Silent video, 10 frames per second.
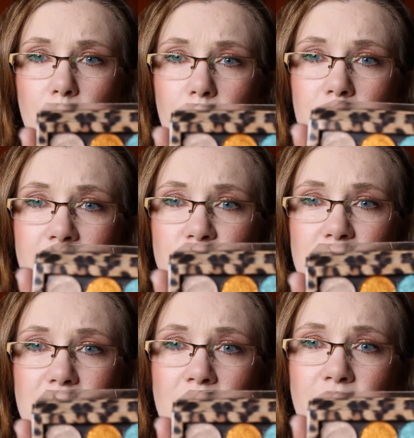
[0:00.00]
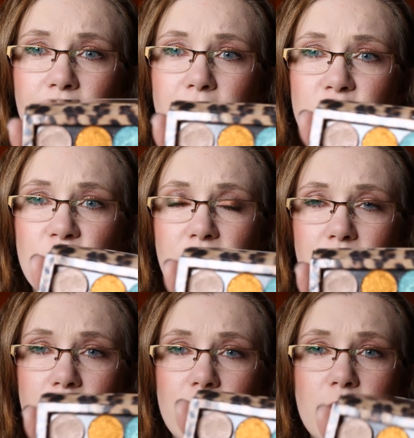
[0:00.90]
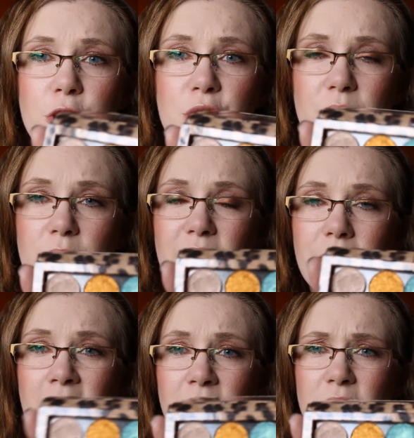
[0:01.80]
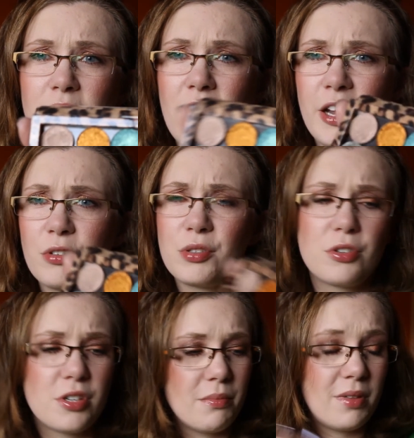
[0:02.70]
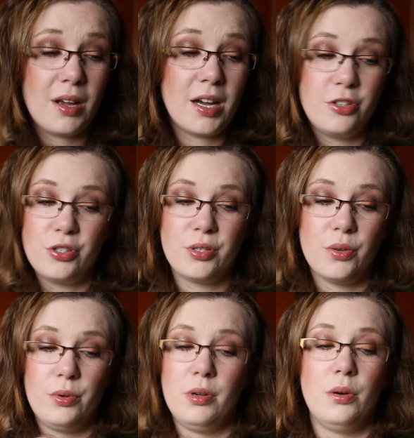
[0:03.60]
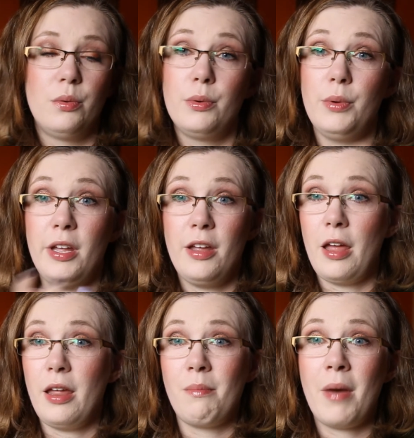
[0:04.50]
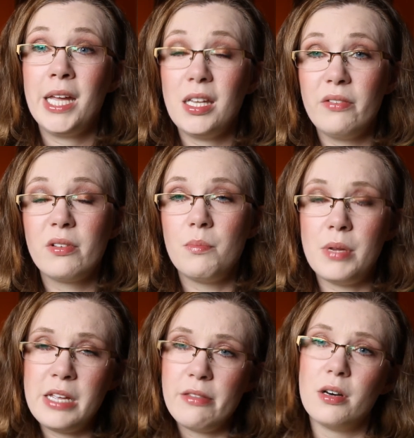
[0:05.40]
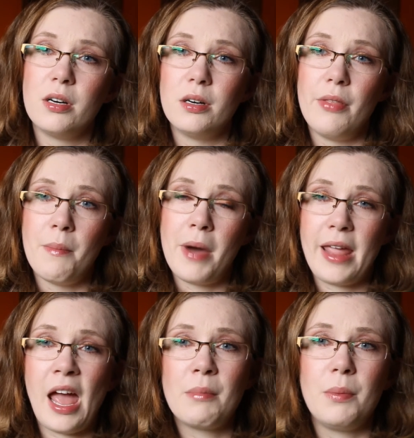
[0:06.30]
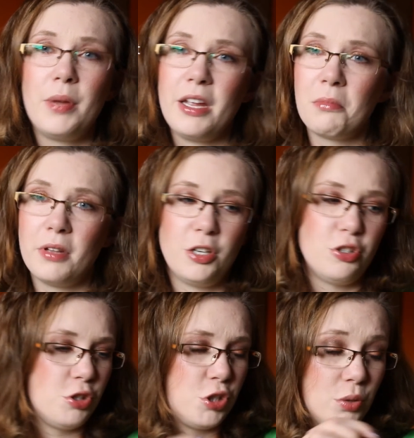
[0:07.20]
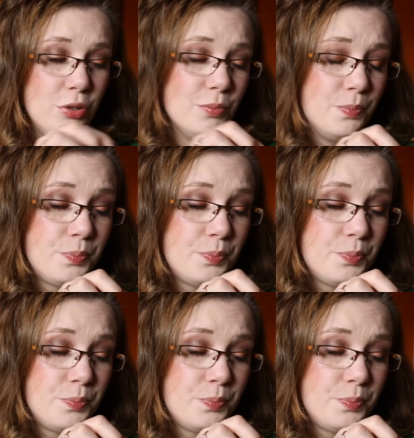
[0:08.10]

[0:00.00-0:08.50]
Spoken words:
but I just love this the shimmer. It might be Tigers or something, I just don't know. It might even be the Miami pigment I just showed you.